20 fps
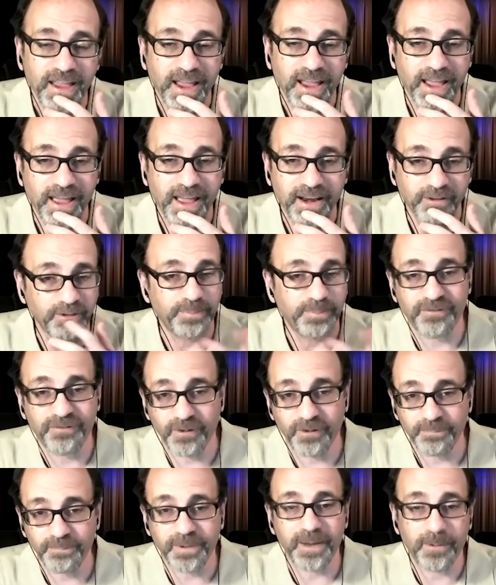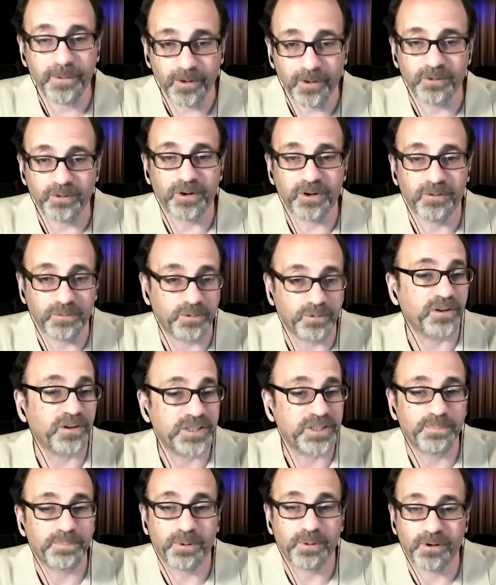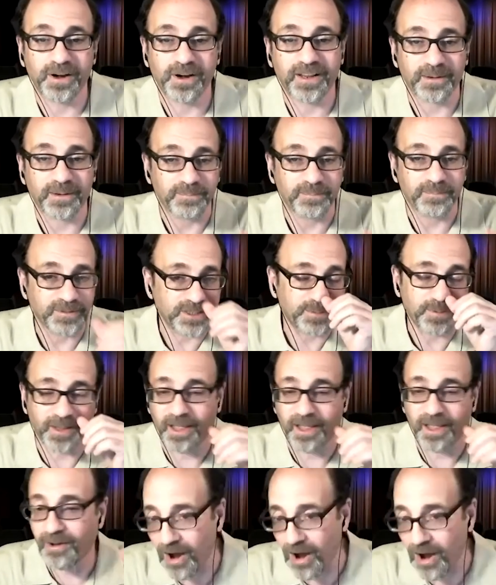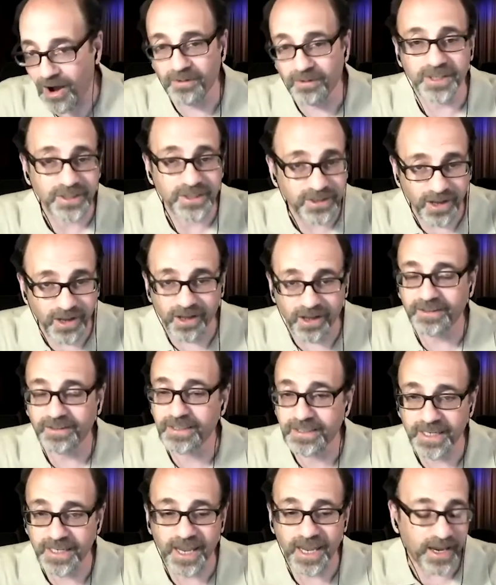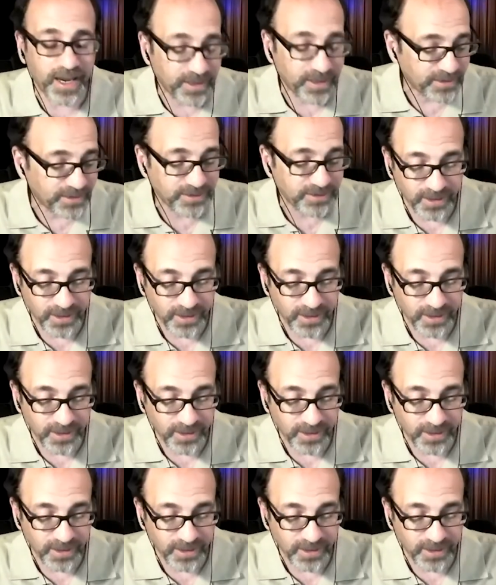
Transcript: And it would be from people who were supporting him. Just be like, "Oh, we're just calling to say that